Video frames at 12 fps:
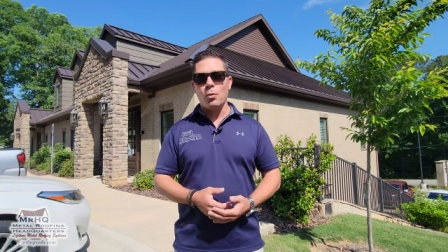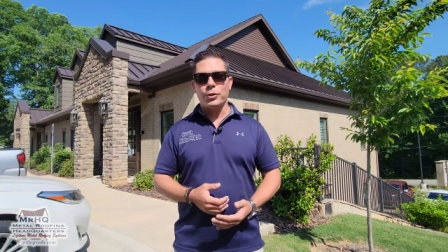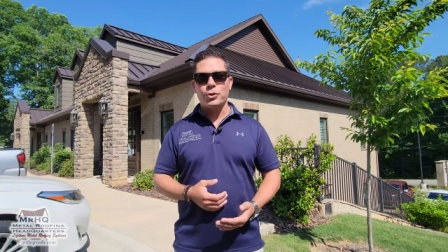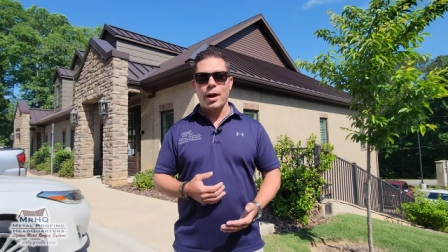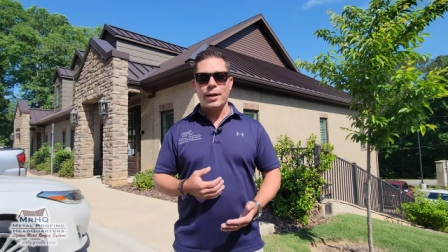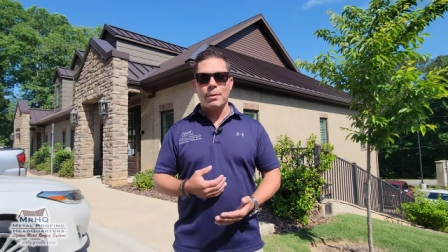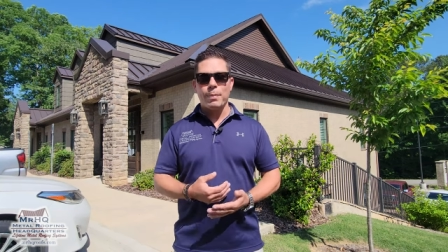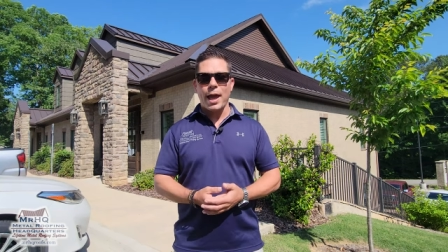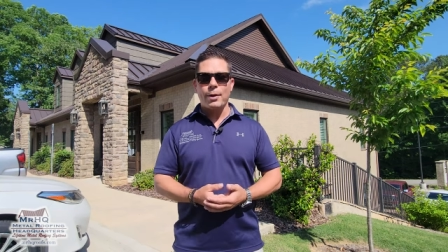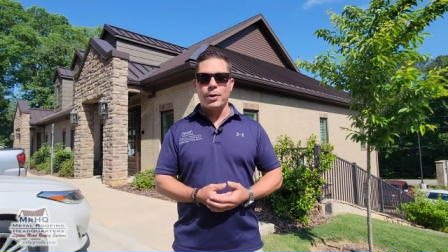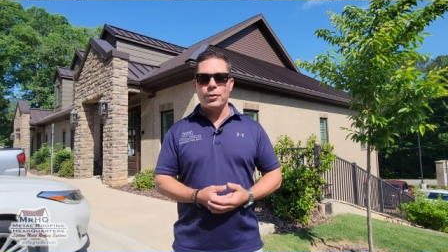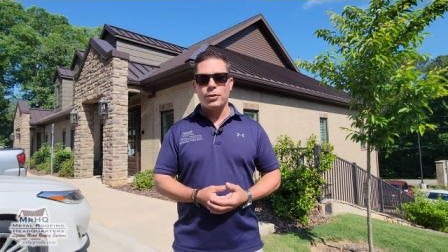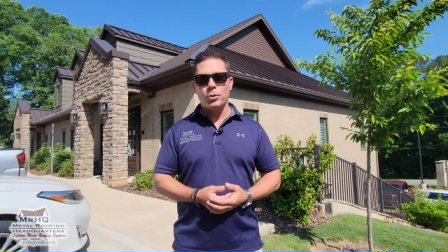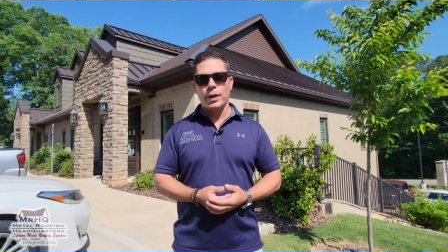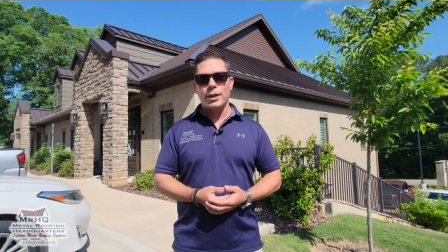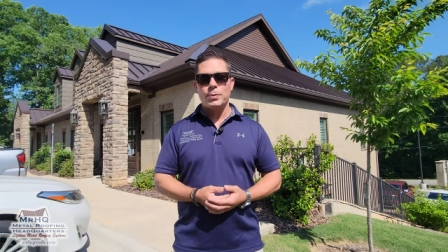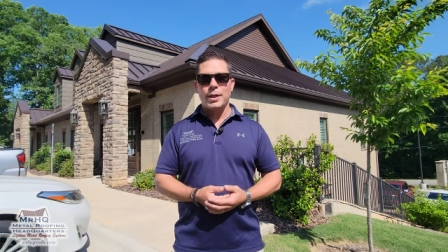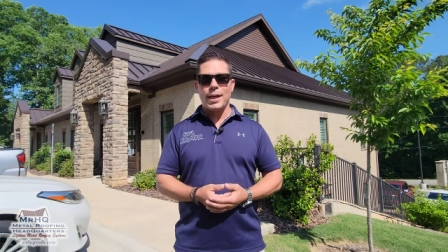We'll try to get back with you as
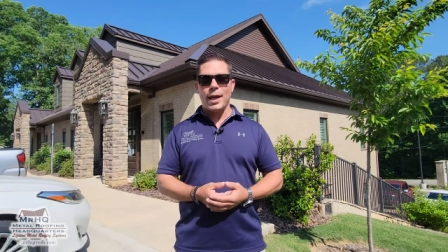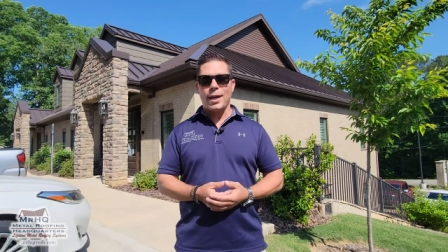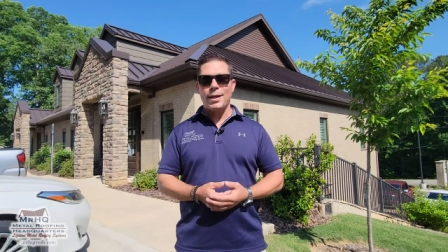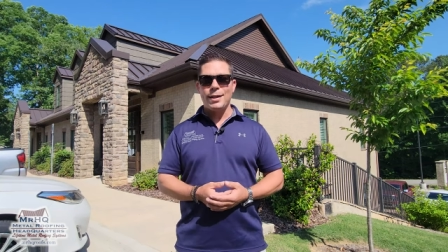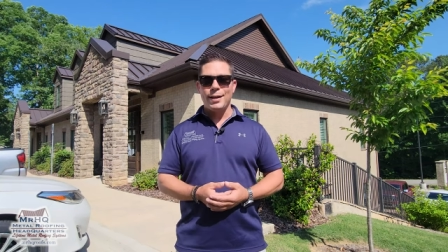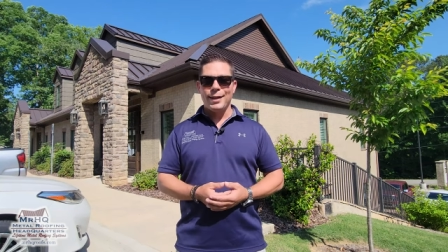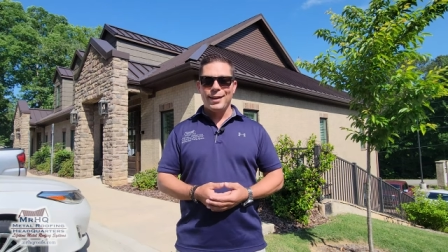quick as we can.